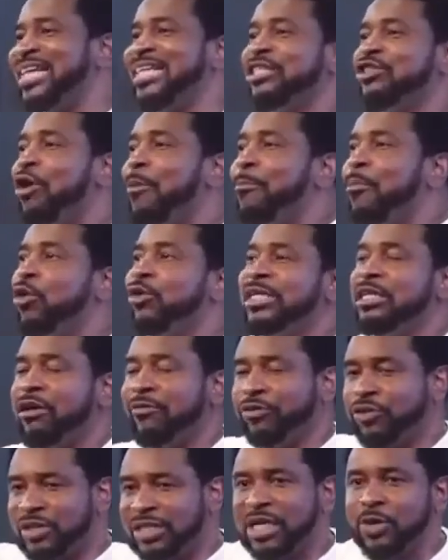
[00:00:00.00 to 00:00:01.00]
not bold
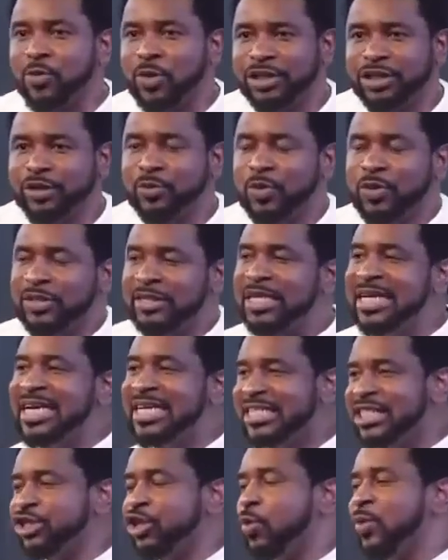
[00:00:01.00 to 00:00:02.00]
enough to say what she wants,
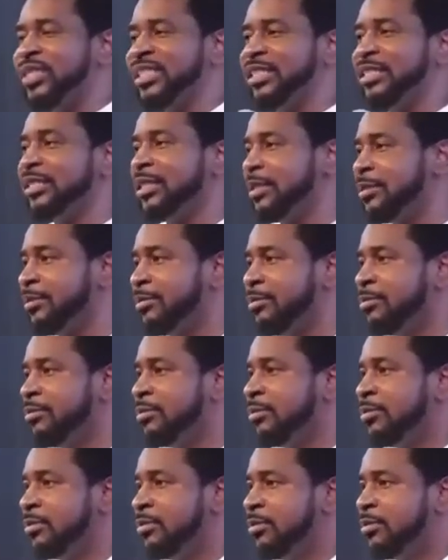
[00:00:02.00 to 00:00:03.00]
she's always cheated.
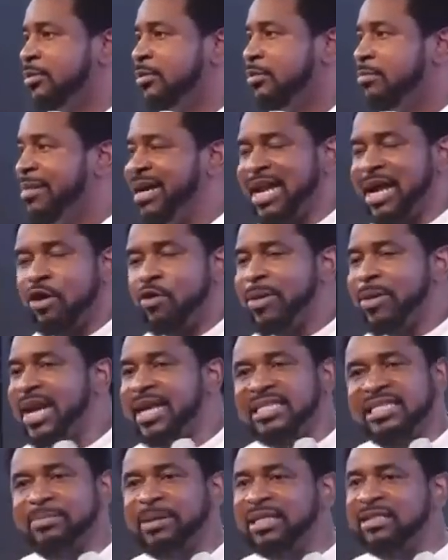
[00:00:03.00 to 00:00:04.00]
Men and women are
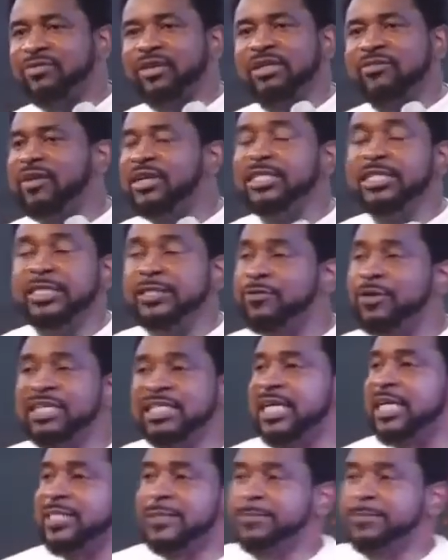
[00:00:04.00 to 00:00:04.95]
in the same activity for different reasons. For instance,